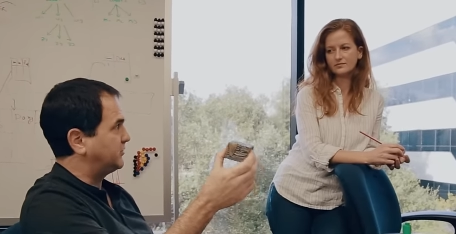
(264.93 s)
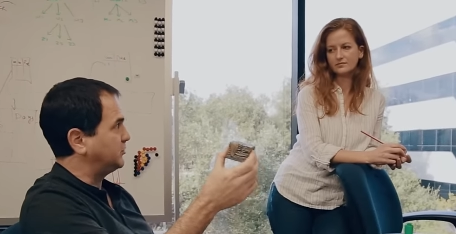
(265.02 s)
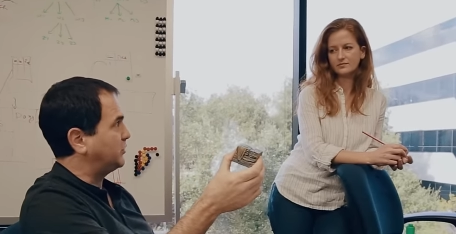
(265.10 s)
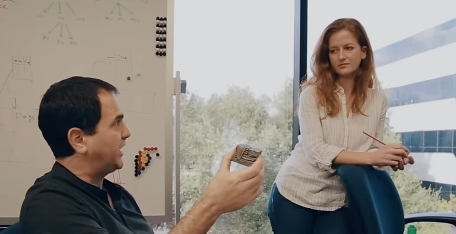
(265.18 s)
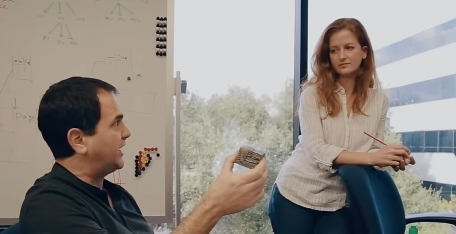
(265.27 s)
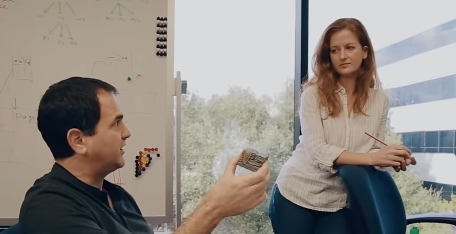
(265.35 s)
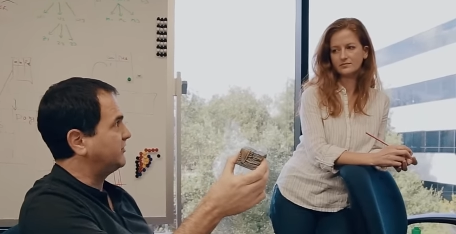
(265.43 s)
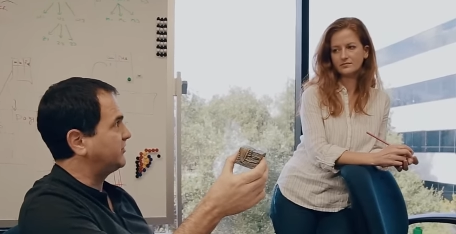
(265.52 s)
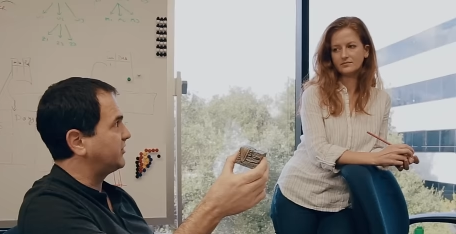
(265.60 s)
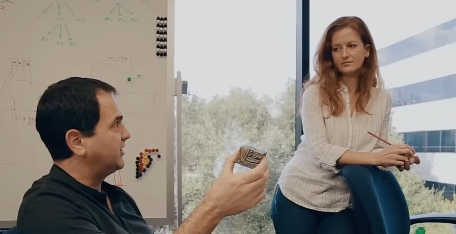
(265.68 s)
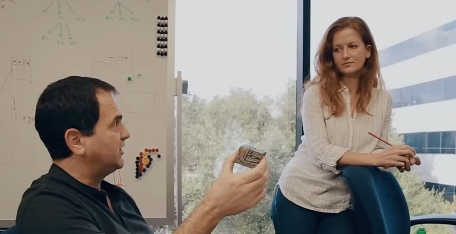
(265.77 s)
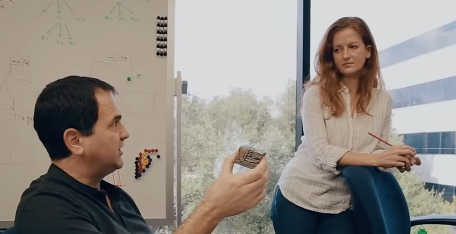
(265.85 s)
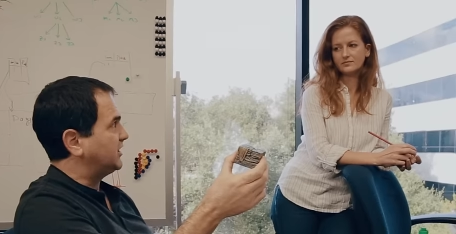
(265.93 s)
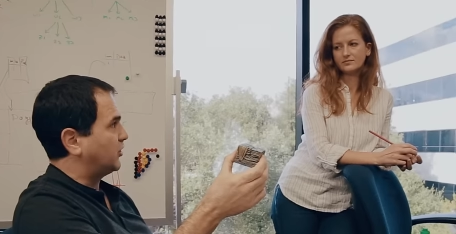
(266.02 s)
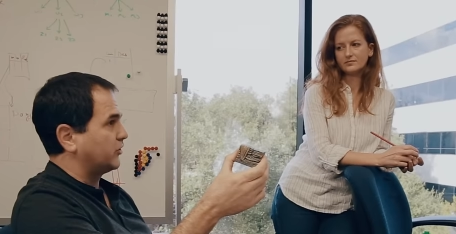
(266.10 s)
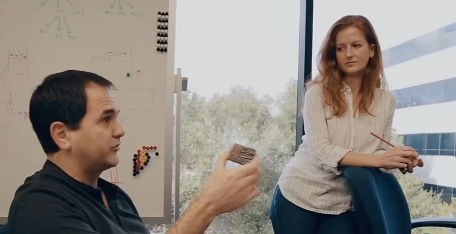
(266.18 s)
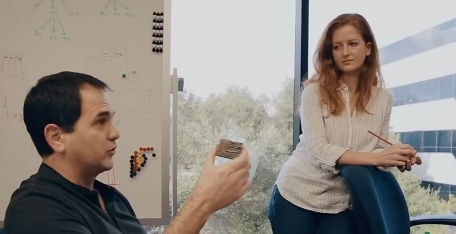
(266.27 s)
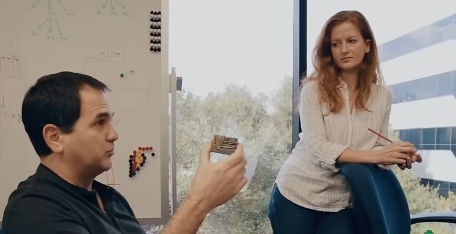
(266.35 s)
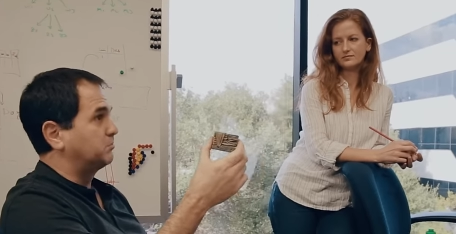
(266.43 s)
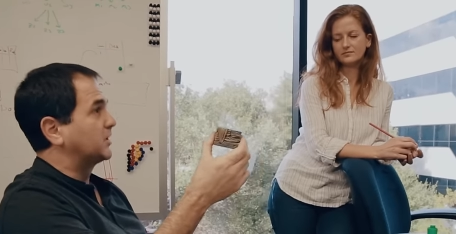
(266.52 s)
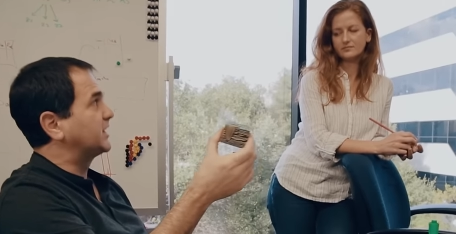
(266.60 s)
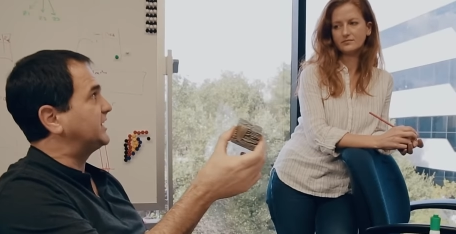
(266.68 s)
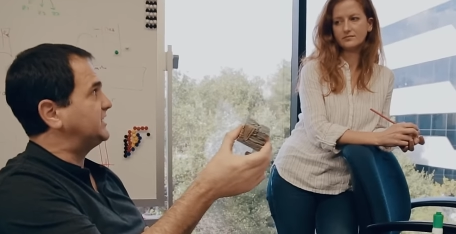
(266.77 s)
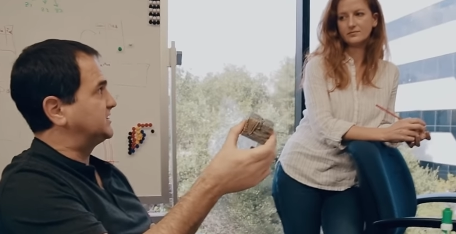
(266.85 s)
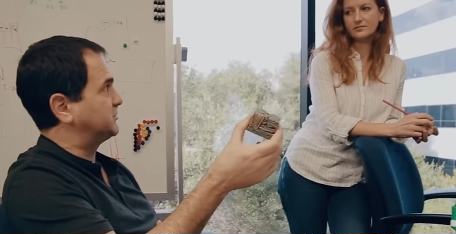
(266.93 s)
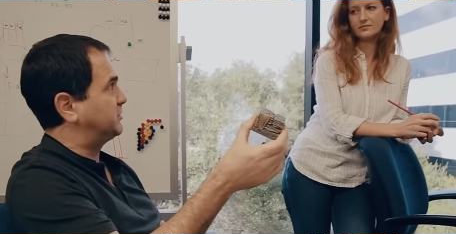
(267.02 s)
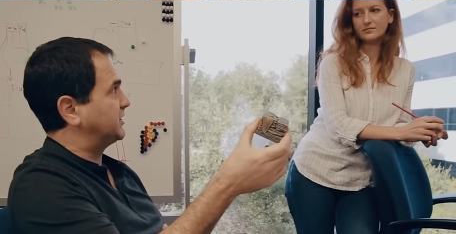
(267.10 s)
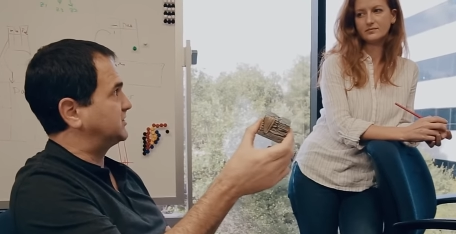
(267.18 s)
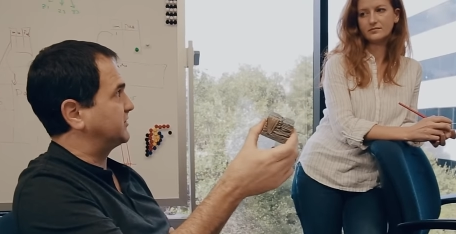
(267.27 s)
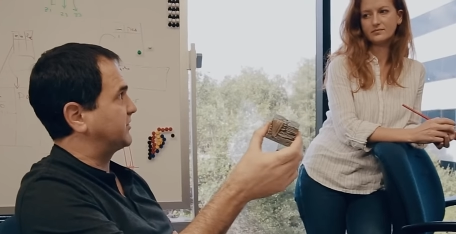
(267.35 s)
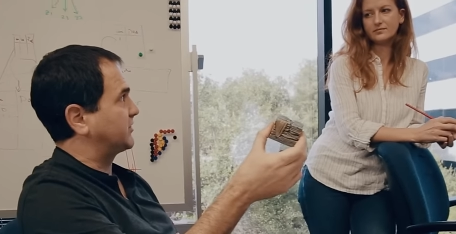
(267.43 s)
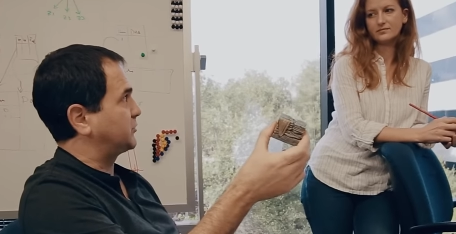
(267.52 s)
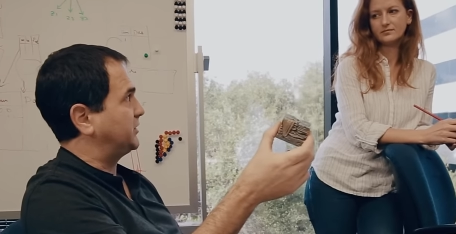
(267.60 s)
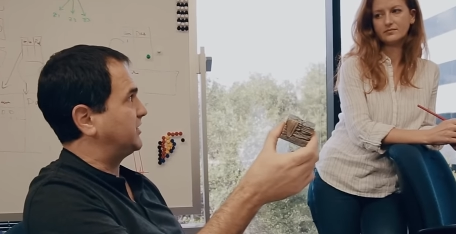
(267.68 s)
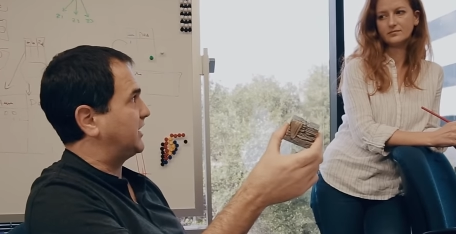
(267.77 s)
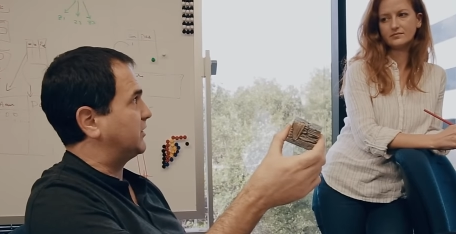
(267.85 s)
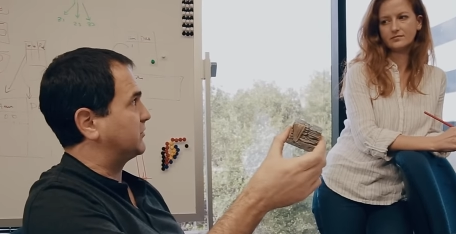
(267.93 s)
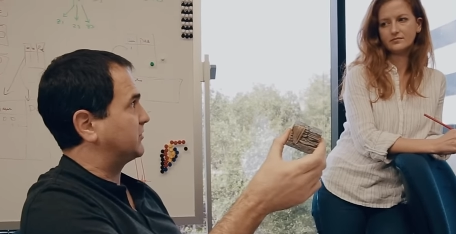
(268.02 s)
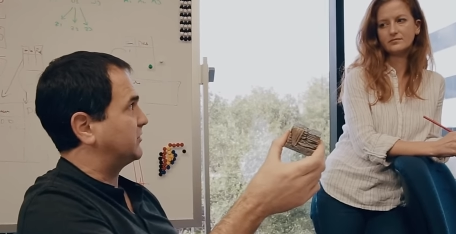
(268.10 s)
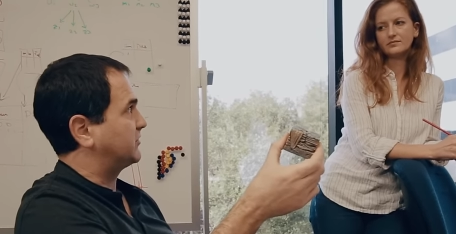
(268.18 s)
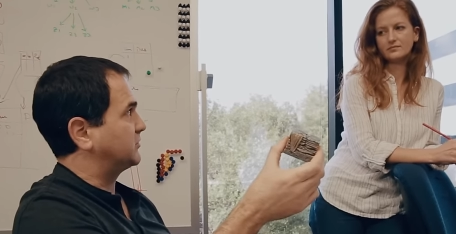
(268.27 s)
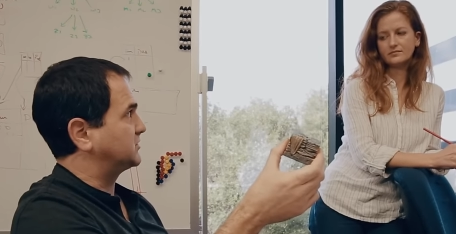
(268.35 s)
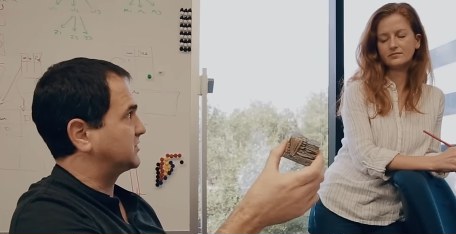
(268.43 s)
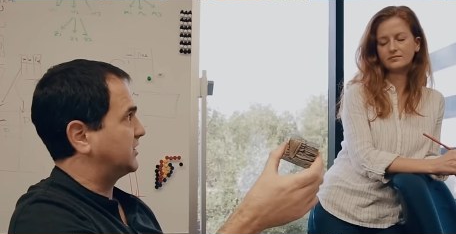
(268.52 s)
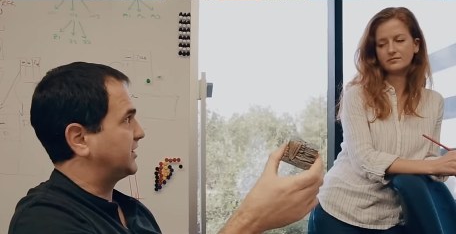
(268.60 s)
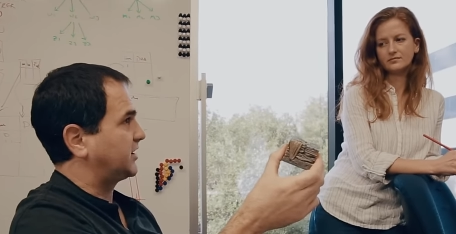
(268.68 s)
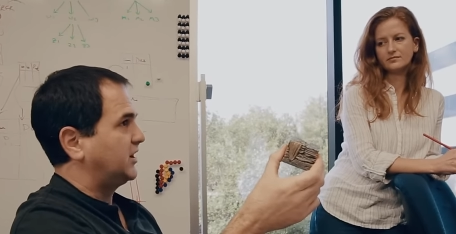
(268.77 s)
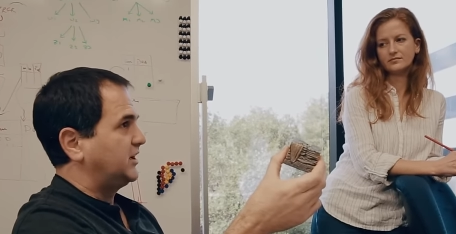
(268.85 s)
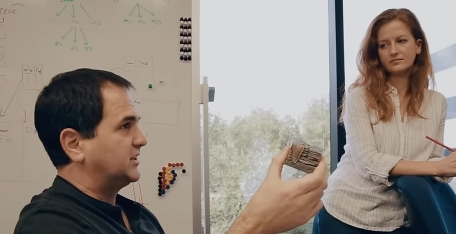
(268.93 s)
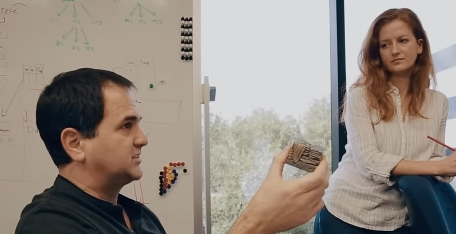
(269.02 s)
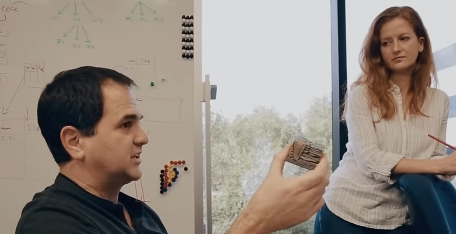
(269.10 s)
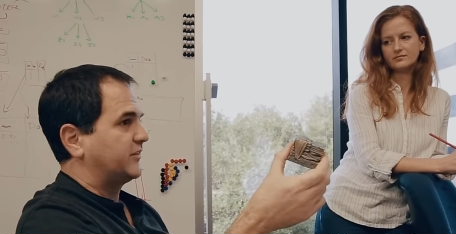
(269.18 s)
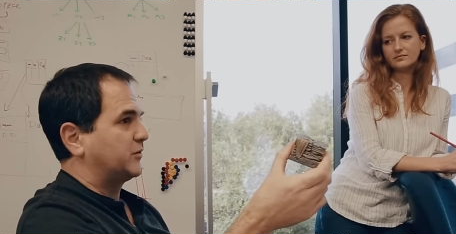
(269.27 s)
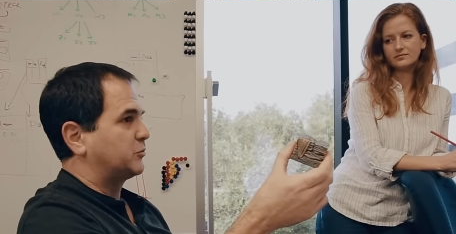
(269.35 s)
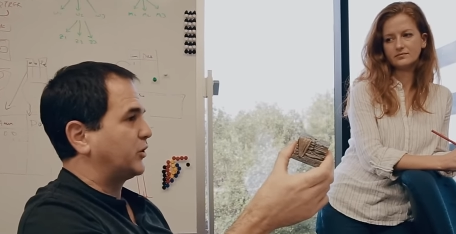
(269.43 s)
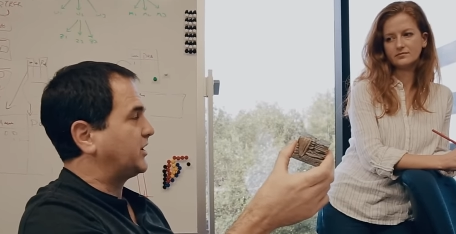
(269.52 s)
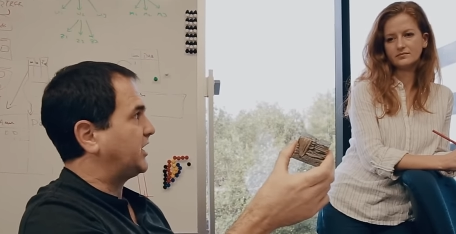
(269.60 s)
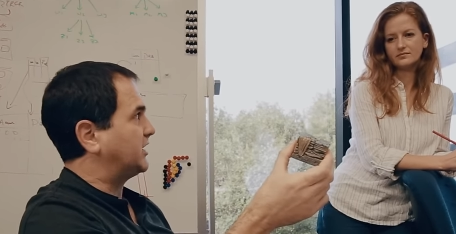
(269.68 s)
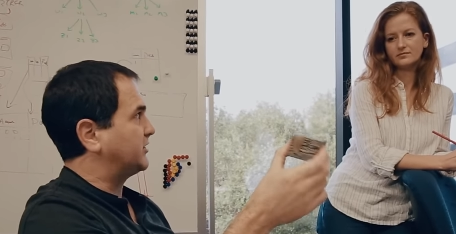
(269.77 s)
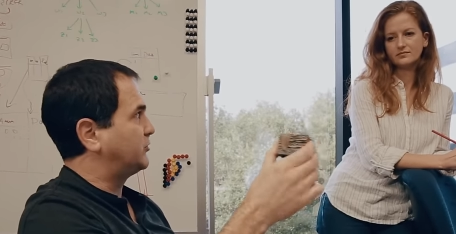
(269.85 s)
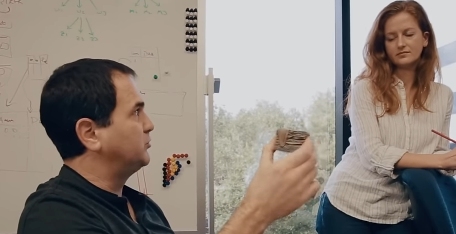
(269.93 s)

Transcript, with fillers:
Speaker 1: two halves, it also bleeds a bunch of the 3,000. So it's mm-hmm. like, instead of it breaking into